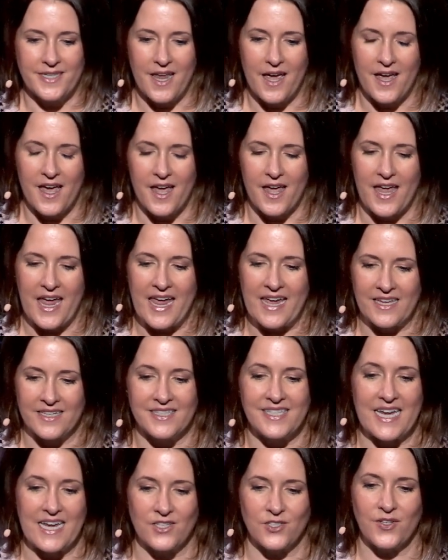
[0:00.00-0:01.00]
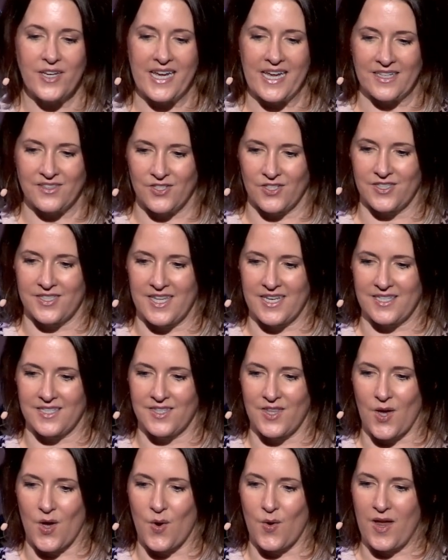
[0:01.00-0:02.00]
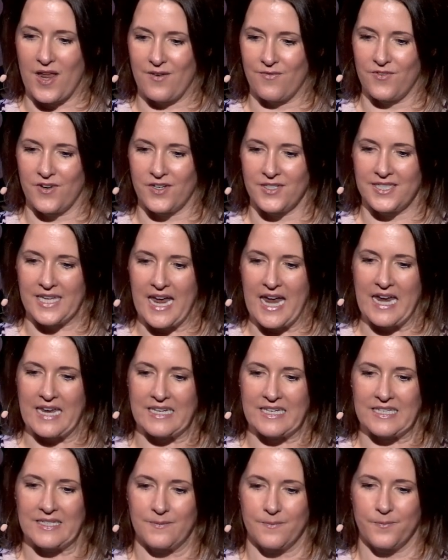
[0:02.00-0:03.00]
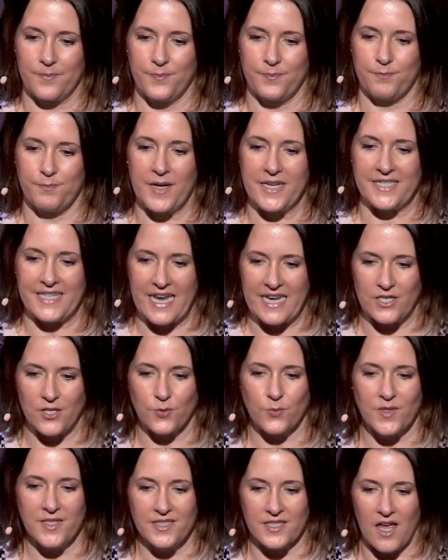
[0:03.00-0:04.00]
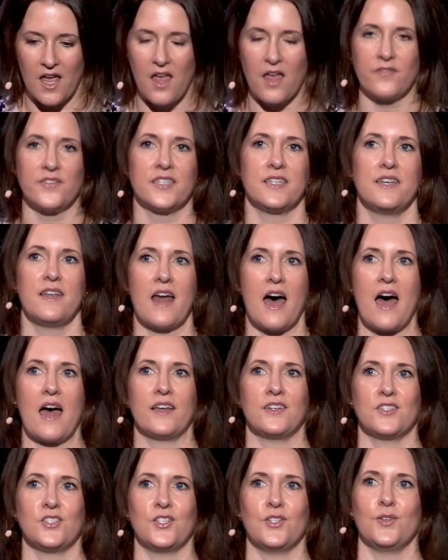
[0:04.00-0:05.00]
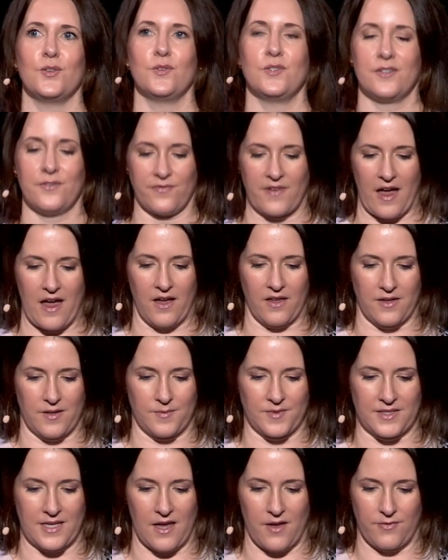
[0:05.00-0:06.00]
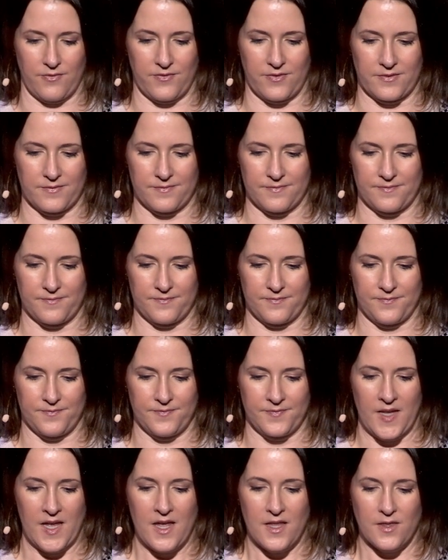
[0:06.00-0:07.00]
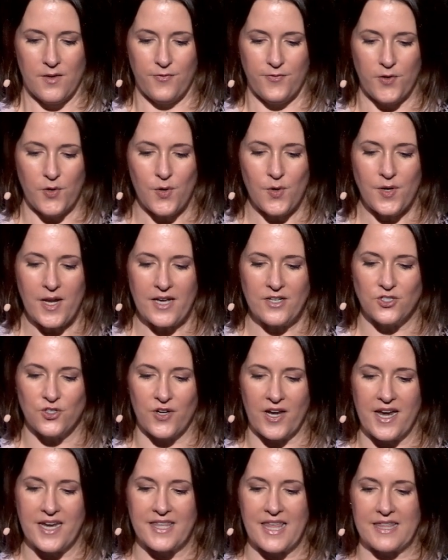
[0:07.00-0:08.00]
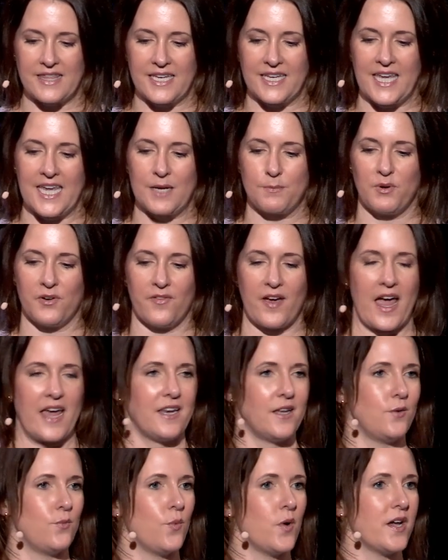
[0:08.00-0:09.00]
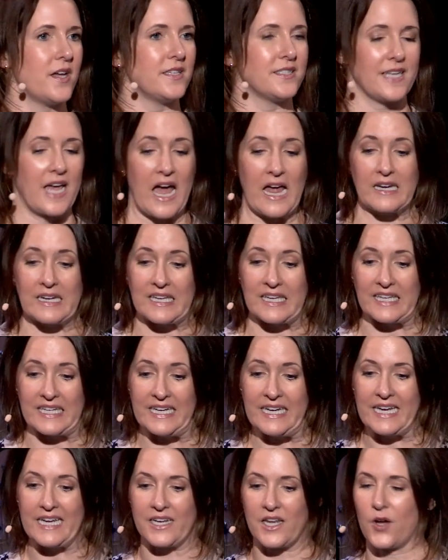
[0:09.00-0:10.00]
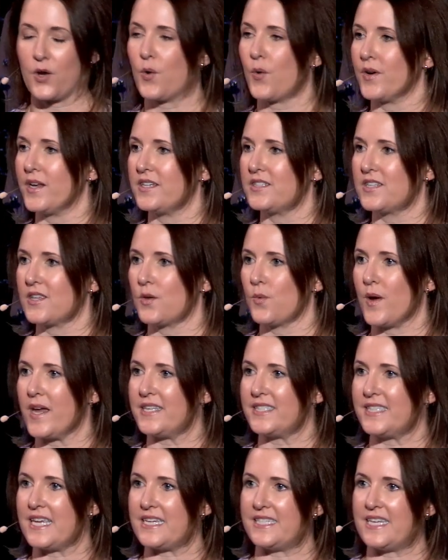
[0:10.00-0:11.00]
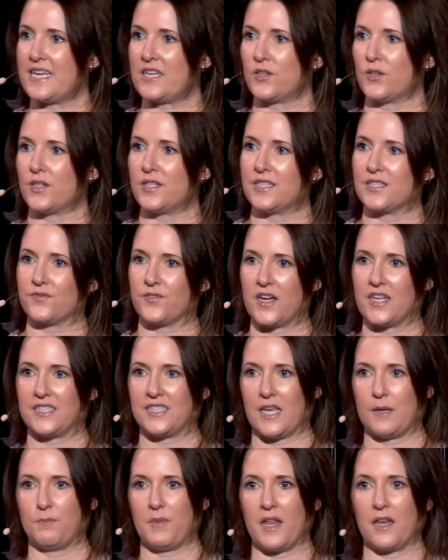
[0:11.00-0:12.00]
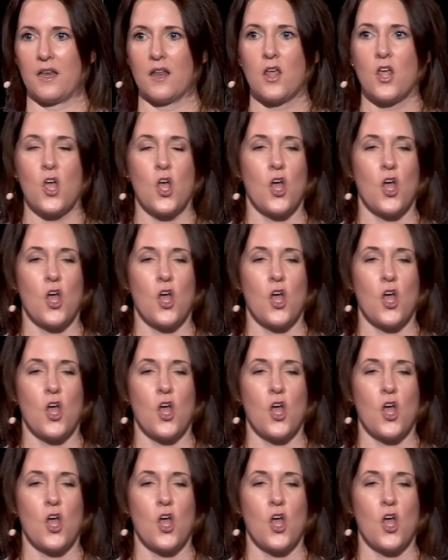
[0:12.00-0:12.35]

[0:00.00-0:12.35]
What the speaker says: Daniel answers this, though, in verse 8. But Daniel resolved not to defile himself. The food and drink that the king provided was unclean according to the ways that Daniel and his friends had been